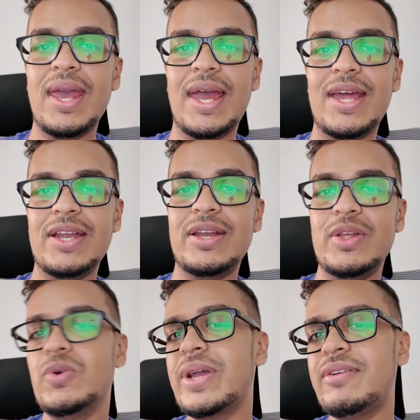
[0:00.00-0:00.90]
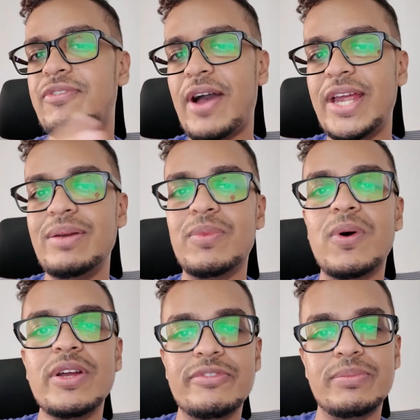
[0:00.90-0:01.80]
and you can find
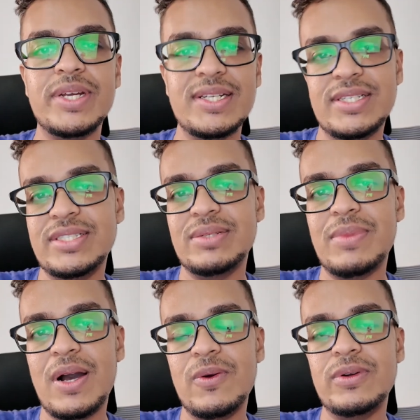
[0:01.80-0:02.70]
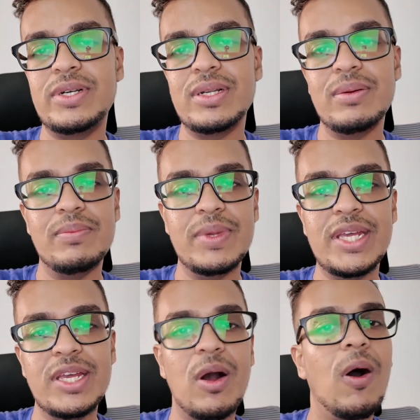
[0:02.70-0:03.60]
more information about me